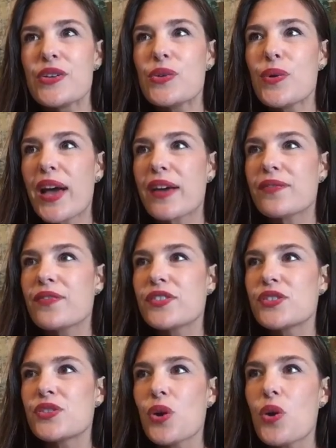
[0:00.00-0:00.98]
You have
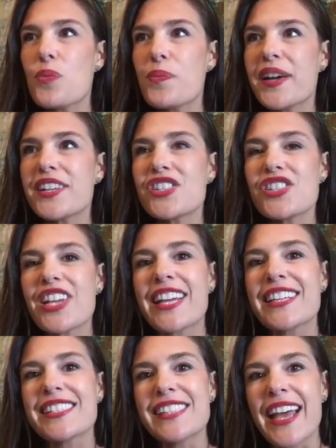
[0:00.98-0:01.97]
so much
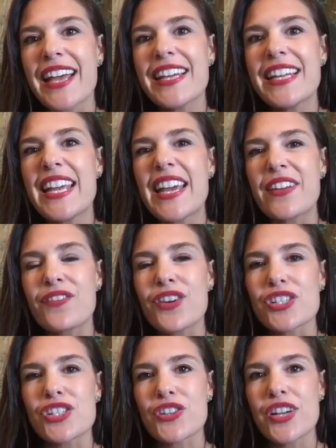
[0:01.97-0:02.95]
anxiety and
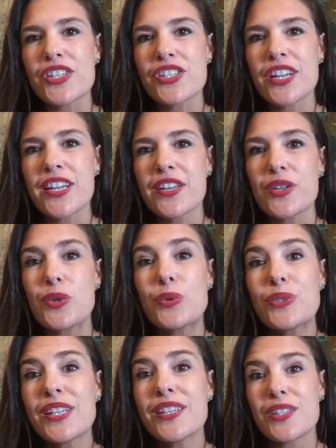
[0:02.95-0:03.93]
frustration
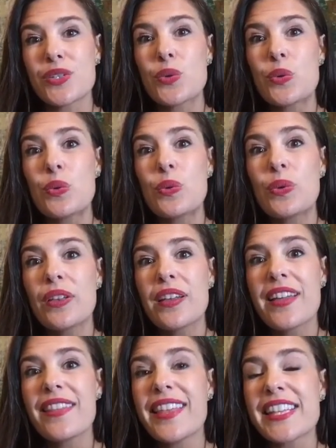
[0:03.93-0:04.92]
using a tool
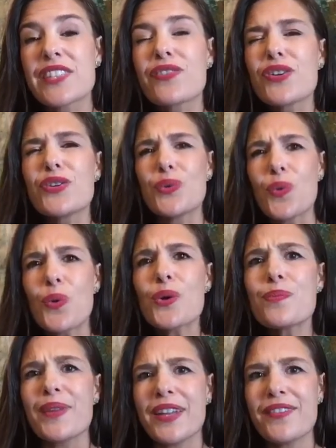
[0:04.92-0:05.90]
that's for your
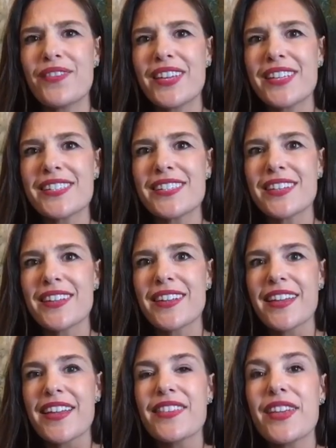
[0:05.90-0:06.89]
benefit
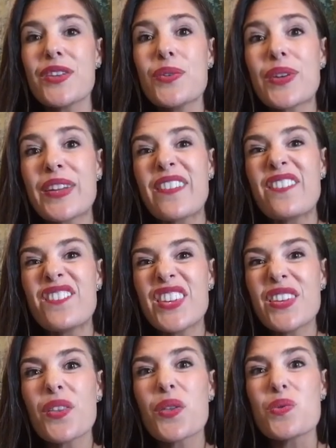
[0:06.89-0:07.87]
that you can
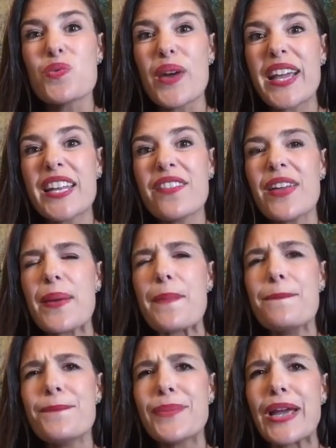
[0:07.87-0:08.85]
feel the weight of it
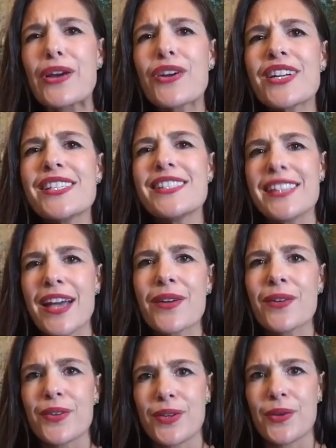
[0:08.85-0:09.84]
bearing
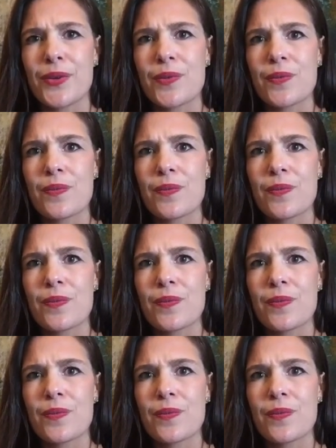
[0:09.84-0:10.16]
down on you.